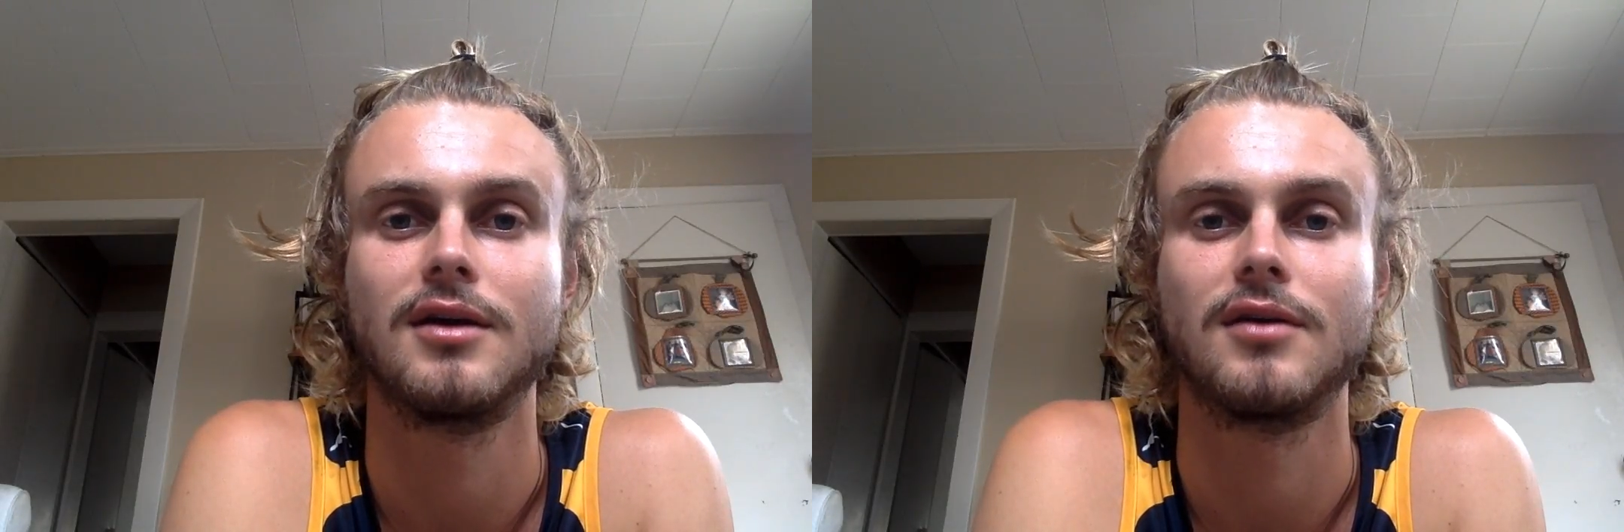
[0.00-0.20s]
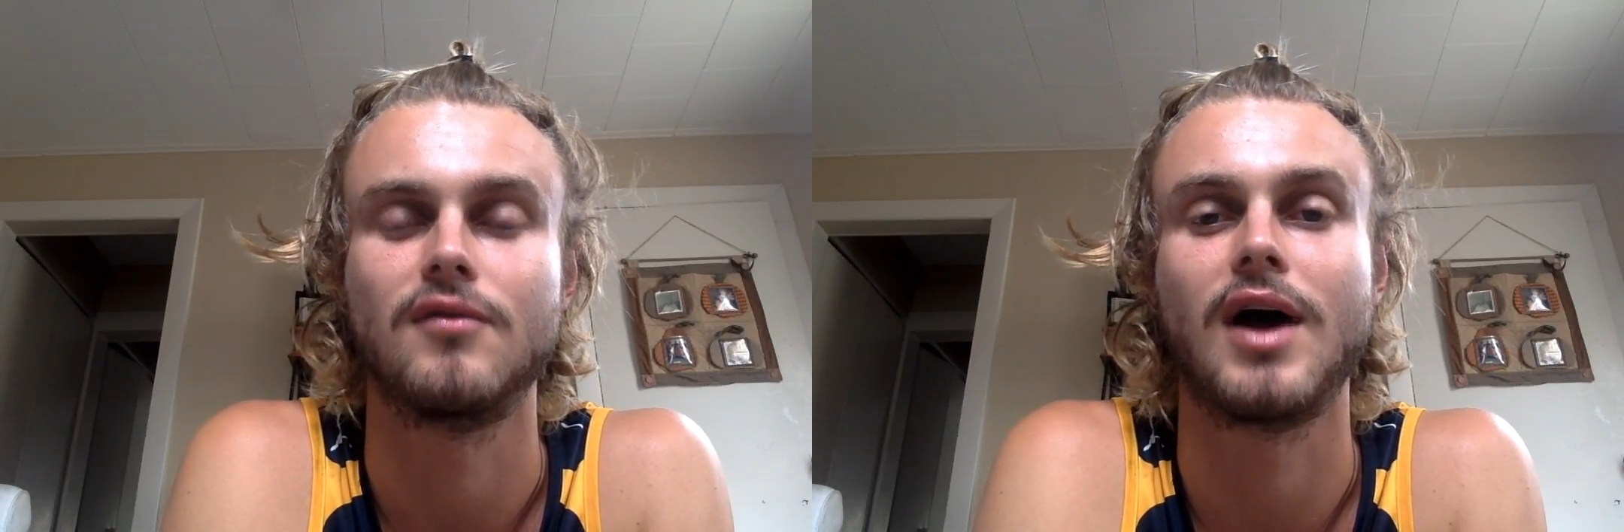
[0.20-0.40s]

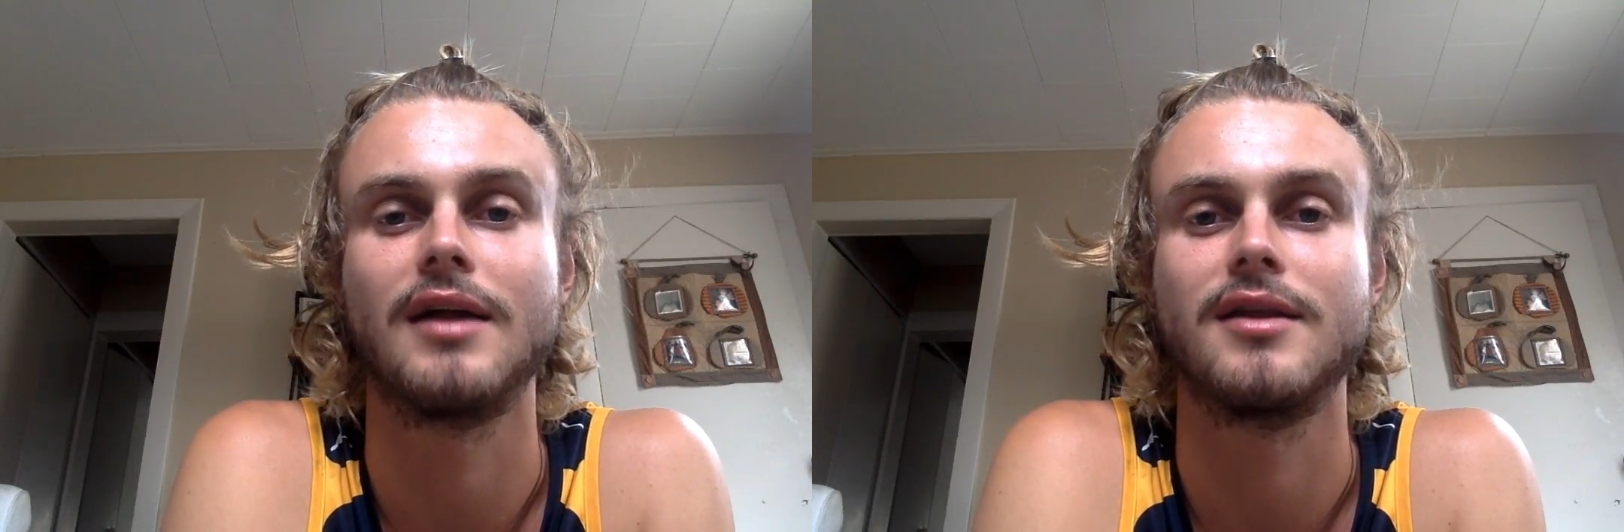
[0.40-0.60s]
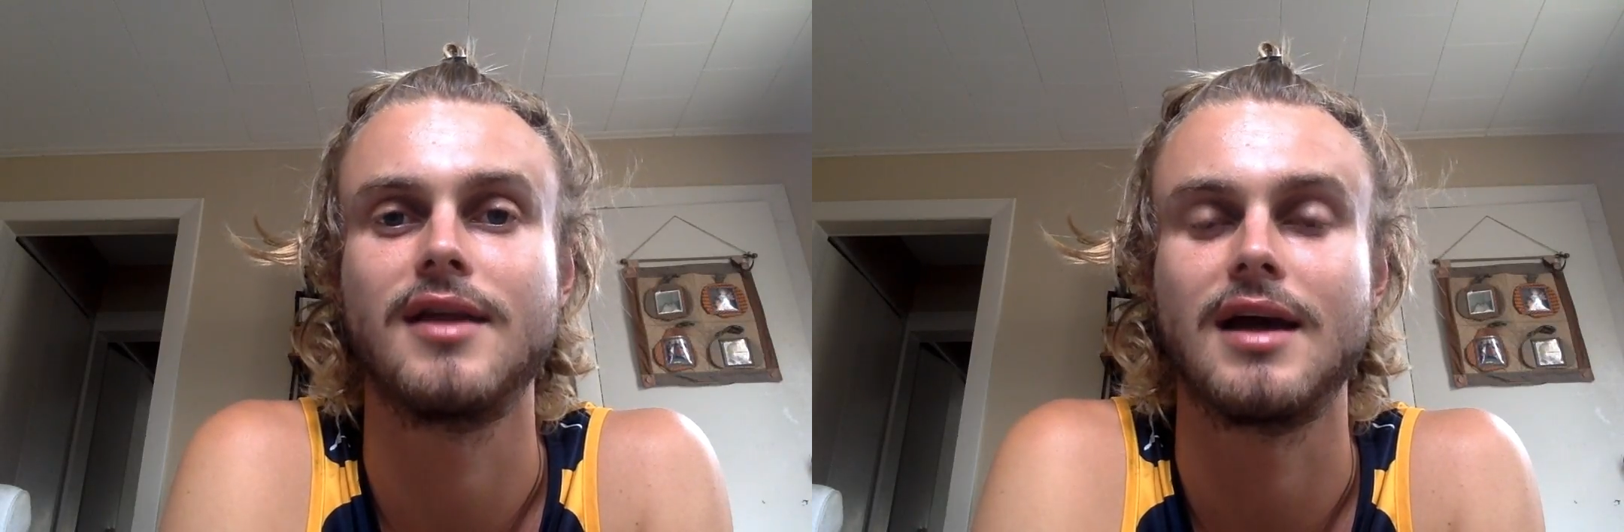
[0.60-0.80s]

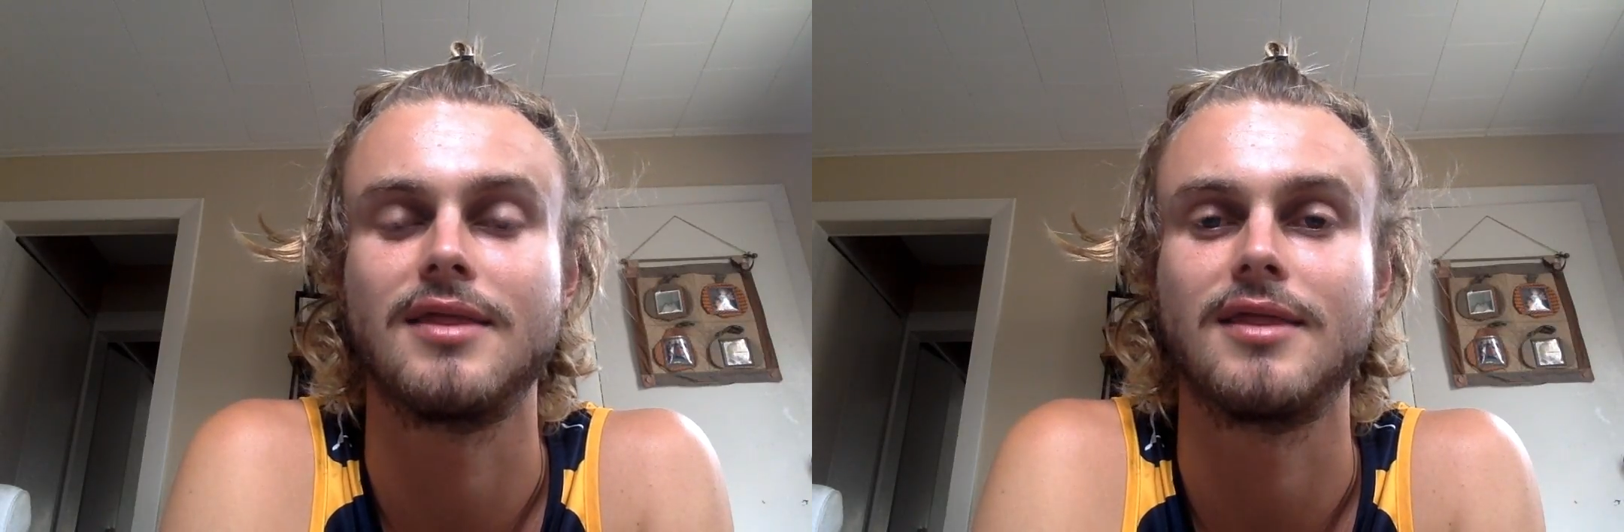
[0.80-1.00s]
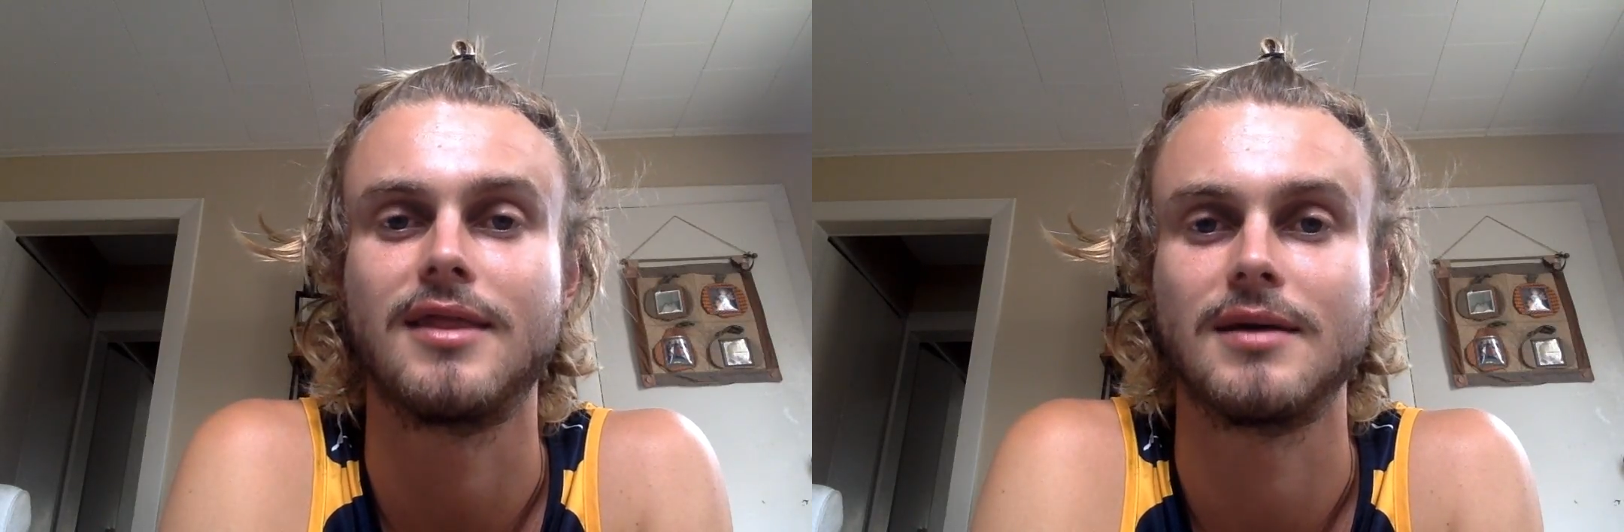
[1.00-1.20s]
rather
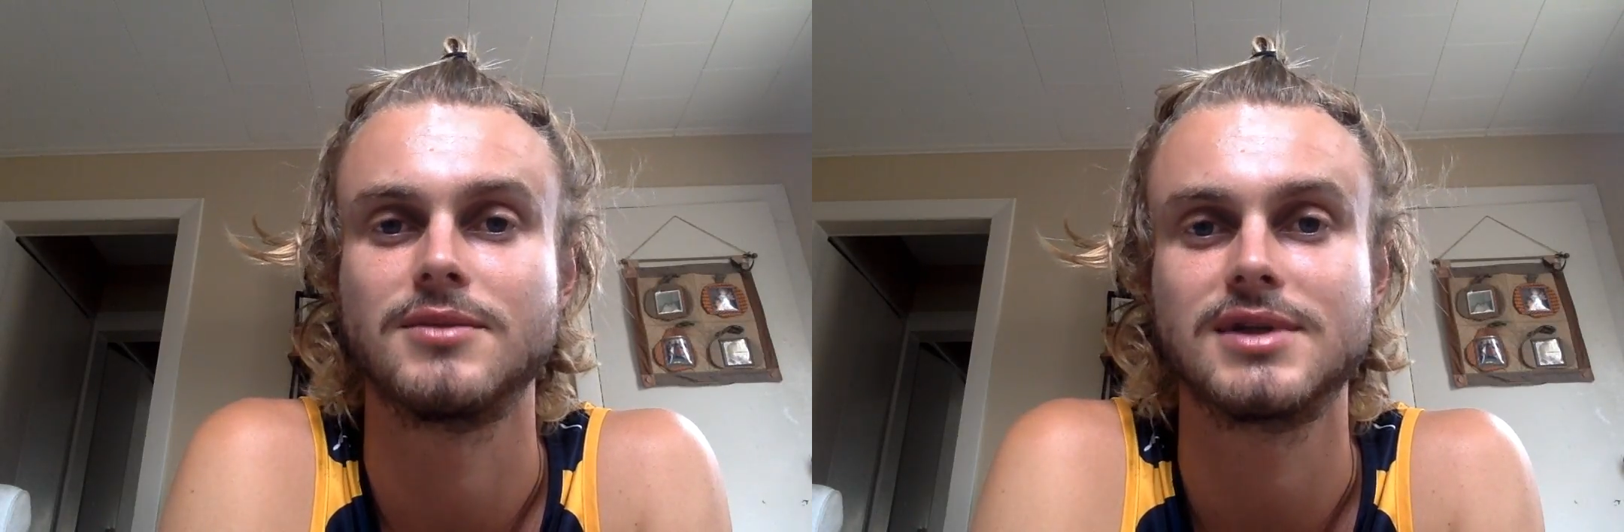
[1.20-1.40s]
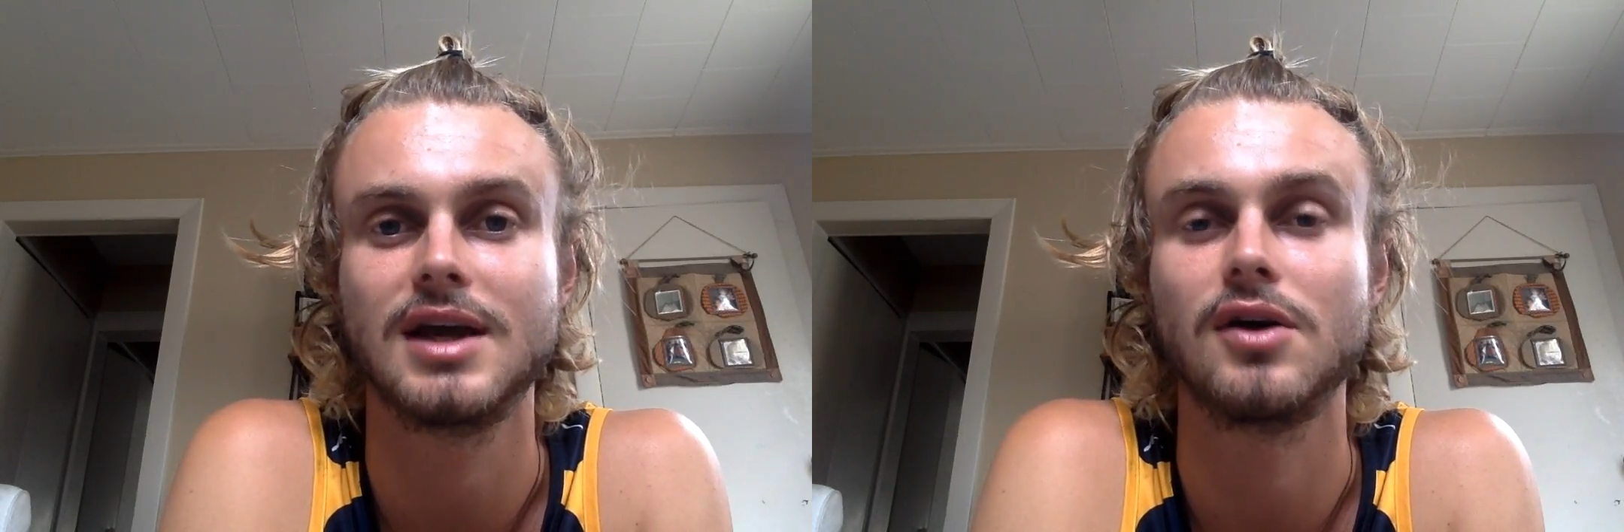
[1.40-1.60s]
than
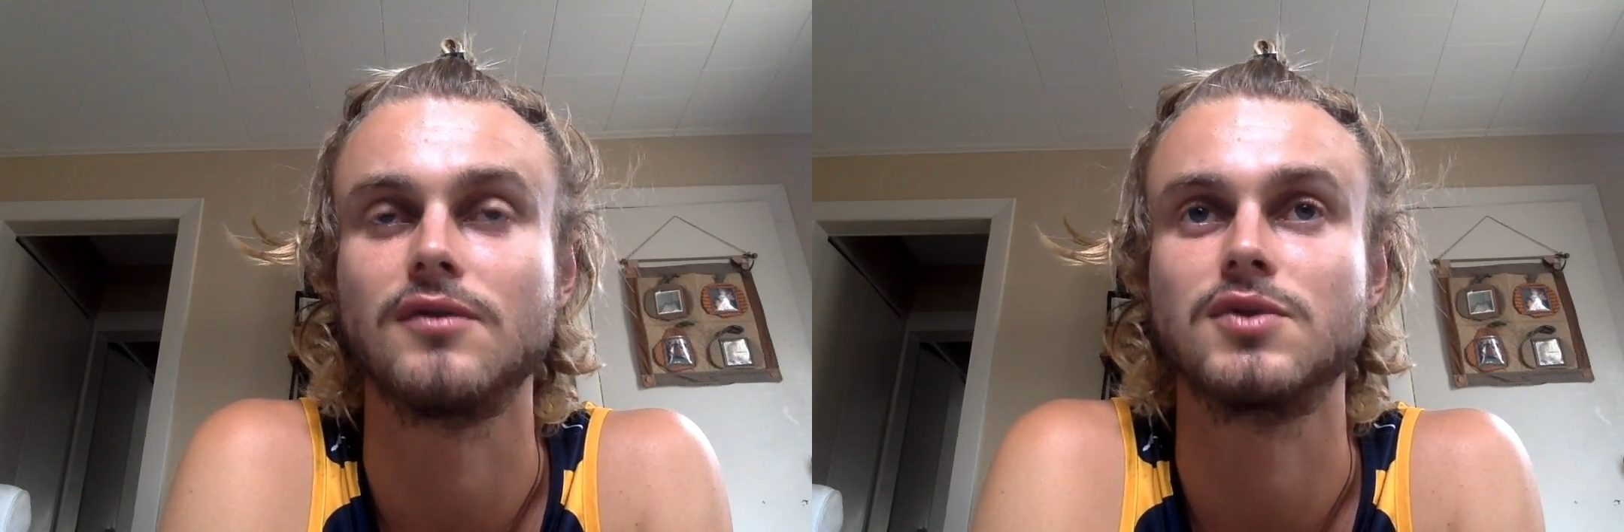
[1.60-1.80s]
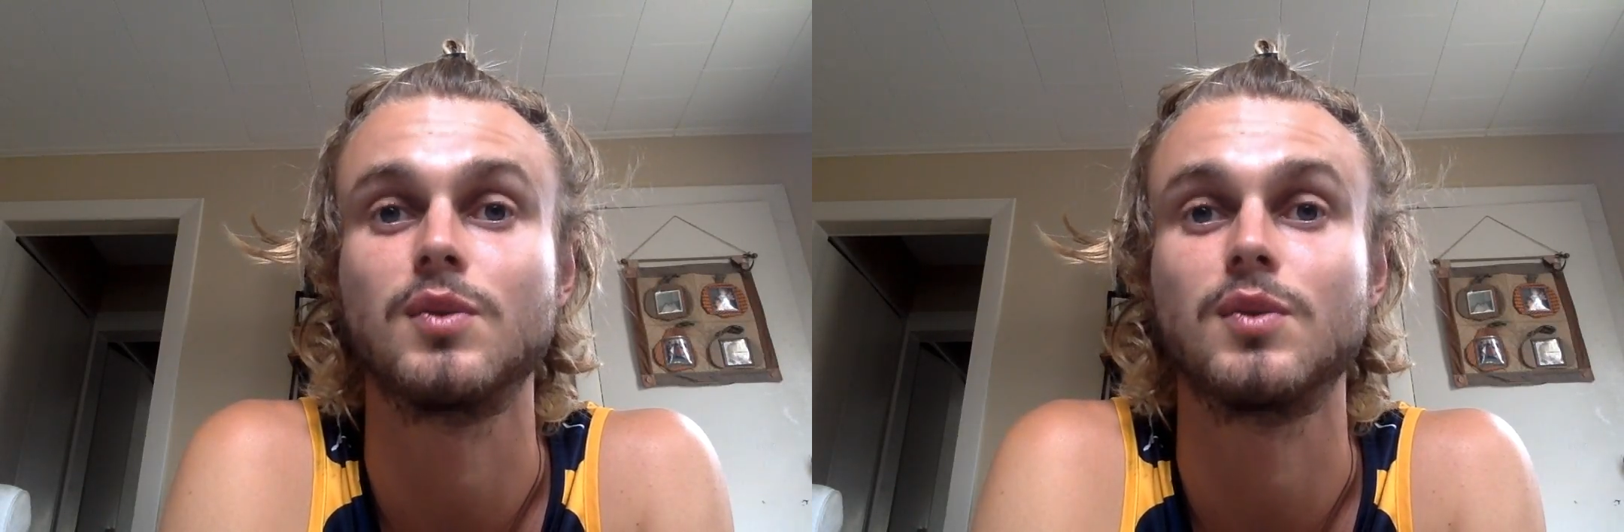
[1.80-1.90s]
themselves